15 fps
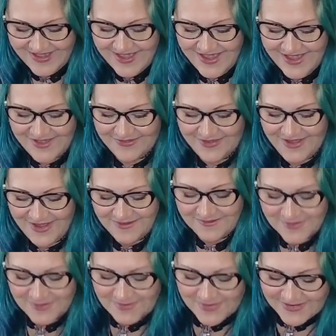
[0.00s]
if I'm
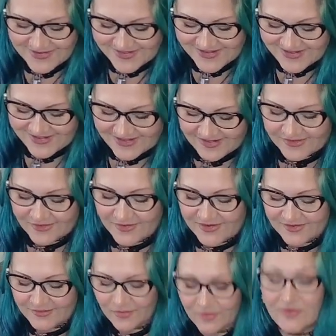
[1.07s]
the person that's going
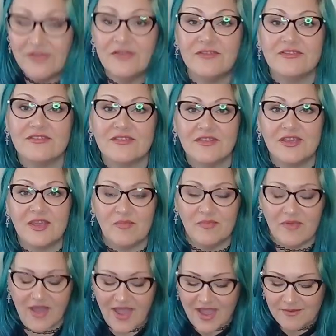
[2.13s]
to bore you to sleep,
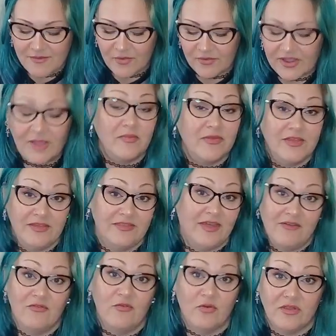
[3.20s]
I'm okay being
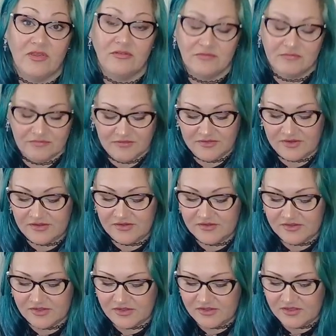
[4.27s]
that for you.
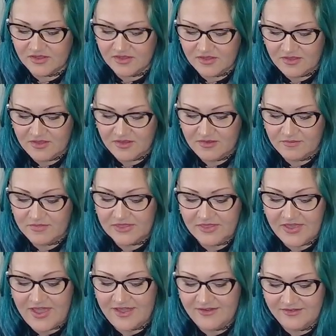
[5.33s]
Seriously, be
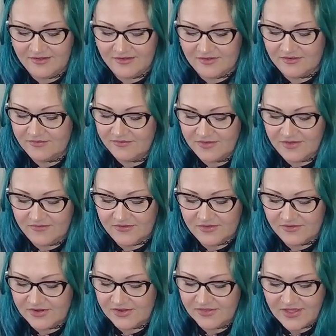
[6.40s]
that. If you
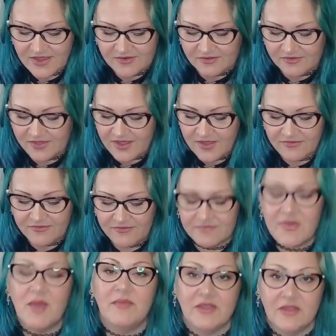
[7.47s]
need that in your life,
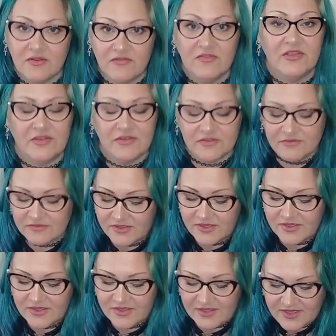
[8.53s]
I'm here for you.
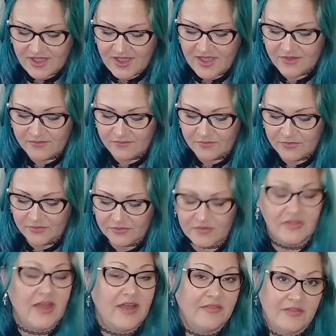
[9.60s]
I will
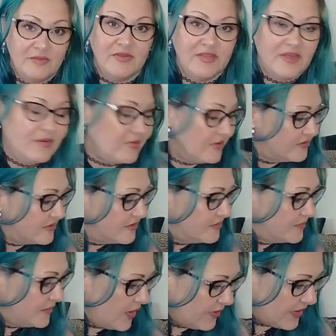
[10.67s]
gladly be that person.
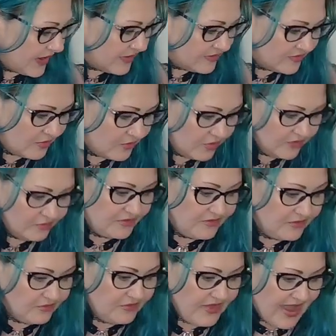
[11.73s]
Okay, so once we
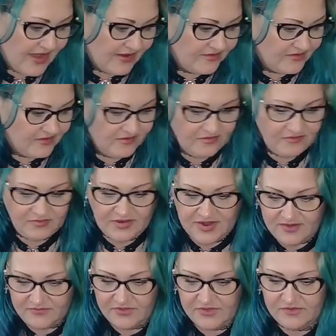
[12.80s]
do that, we
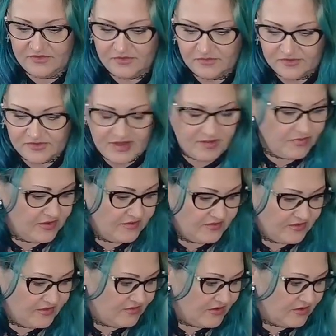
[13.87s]
have these two side pieces that